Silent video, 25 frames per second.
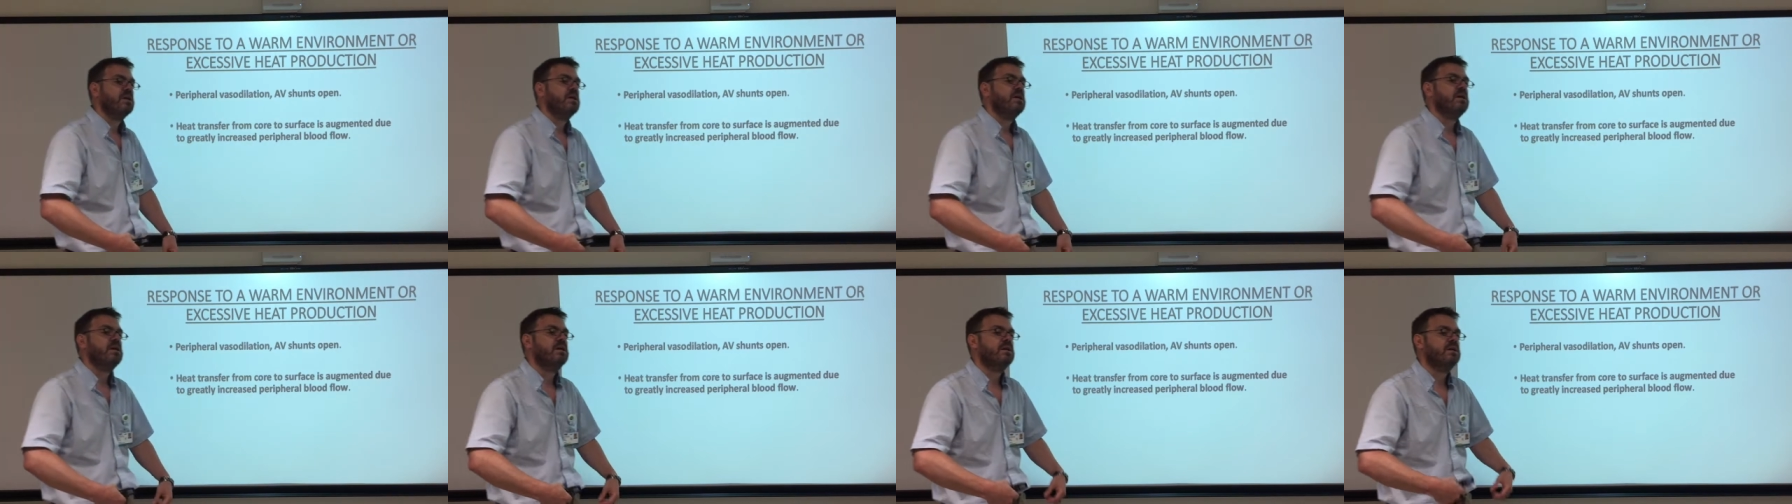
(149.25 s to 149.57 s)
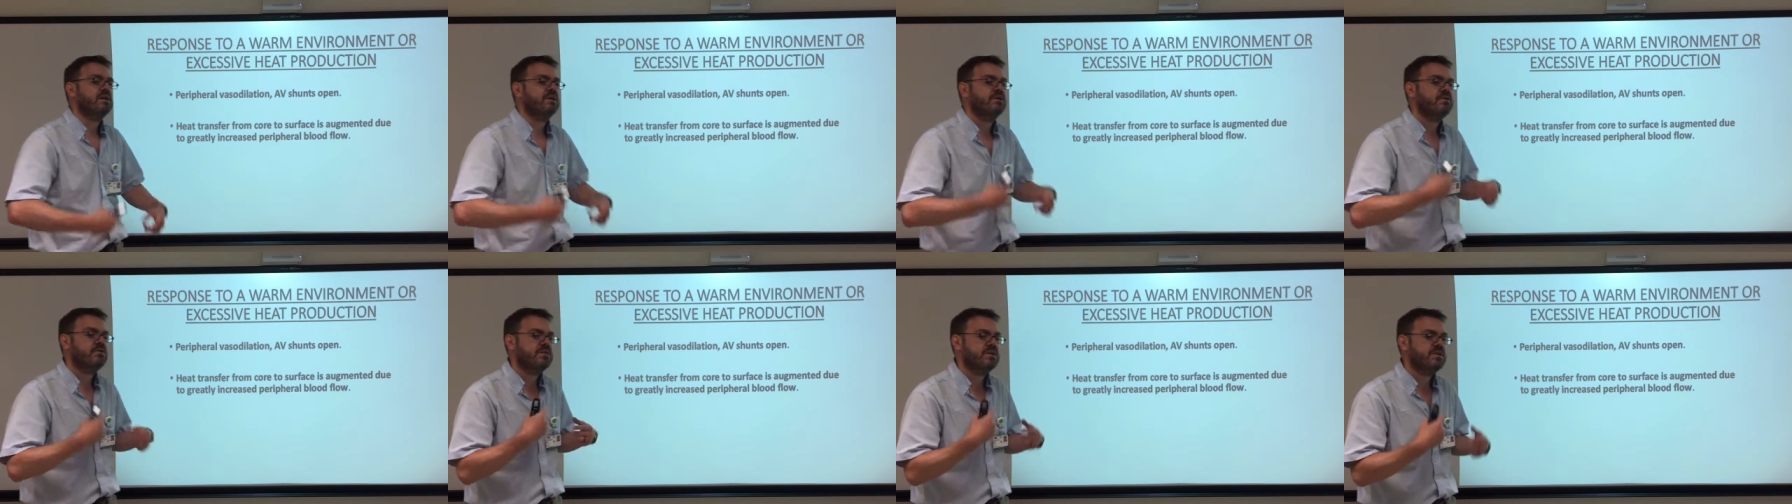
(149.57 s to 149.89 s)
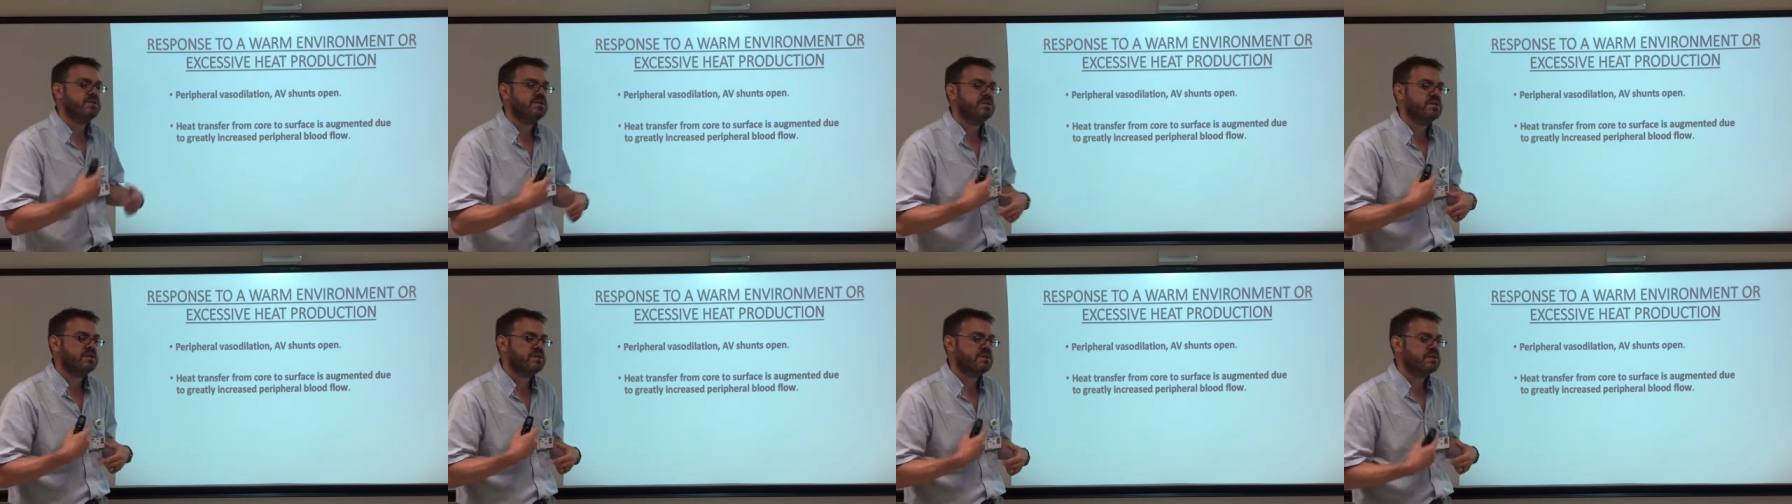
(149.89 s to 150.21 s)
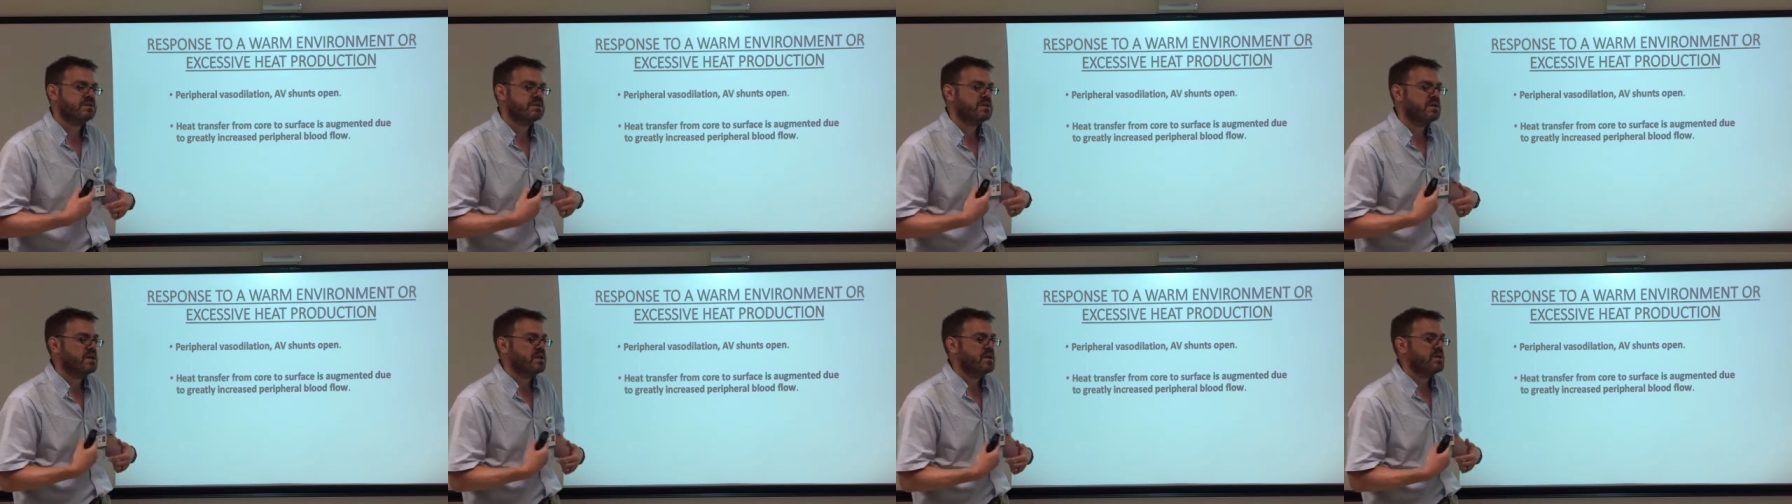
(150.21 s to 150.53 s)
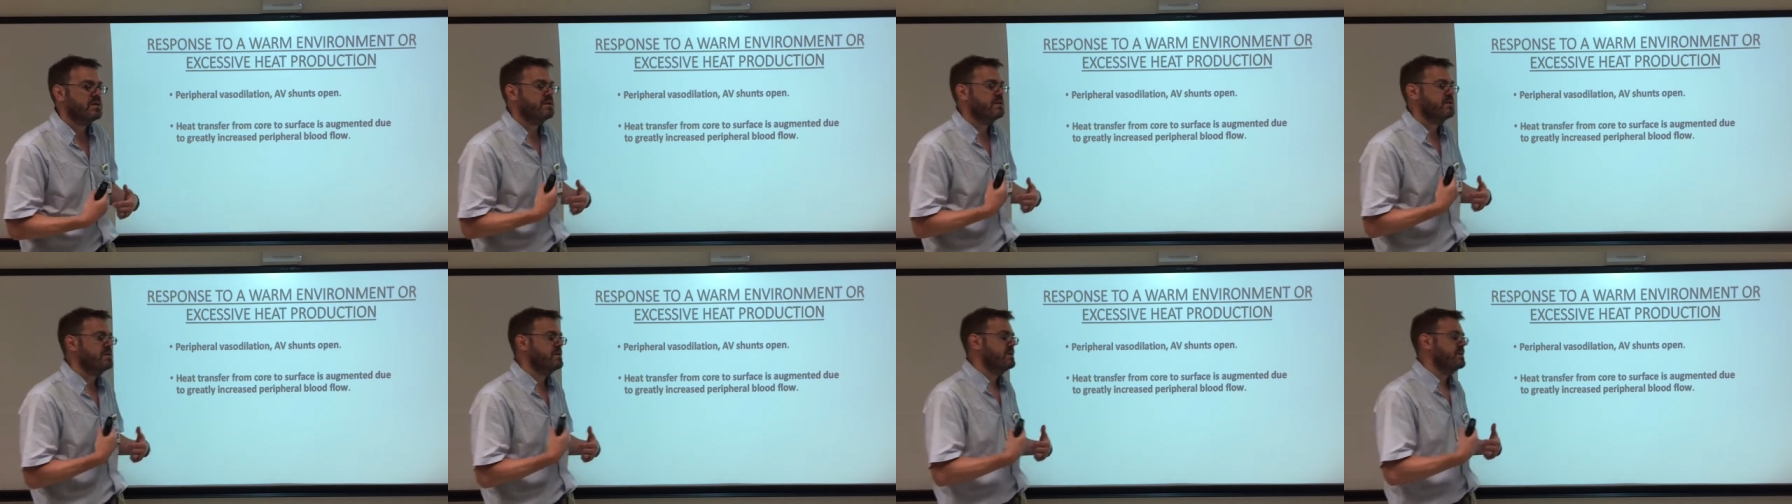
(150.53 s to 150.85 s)
it increases
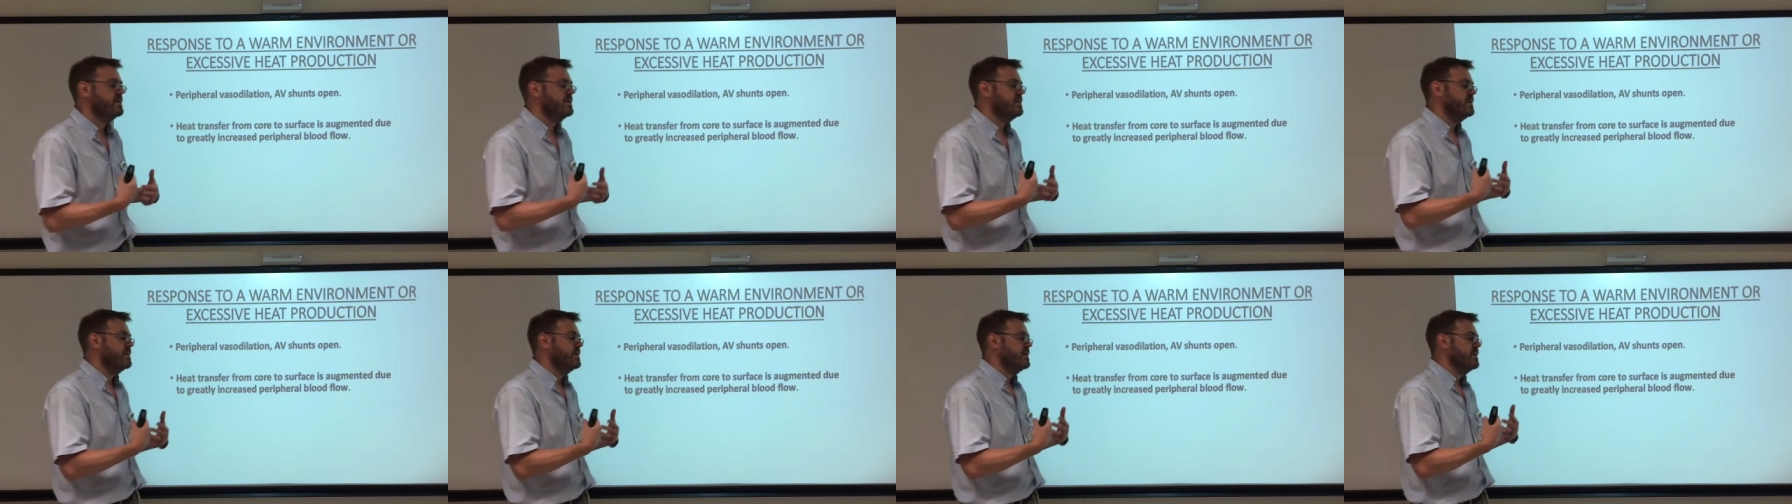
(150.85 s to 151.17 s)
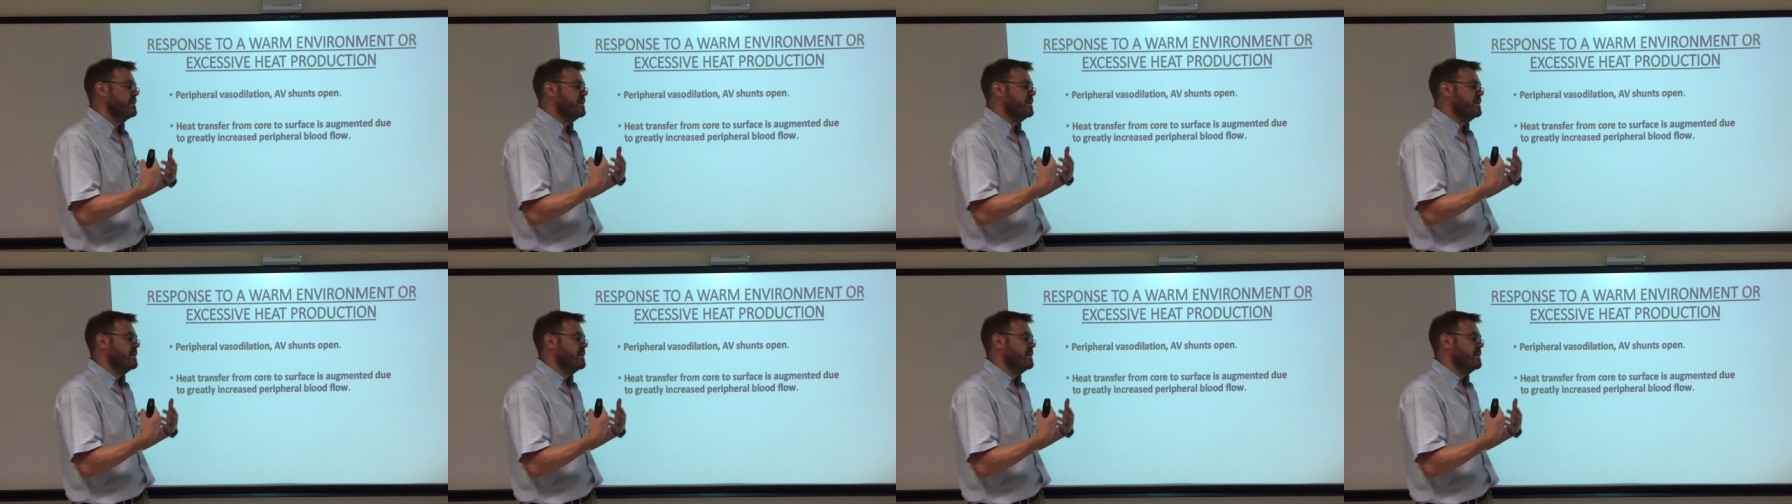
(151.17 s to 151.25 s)
the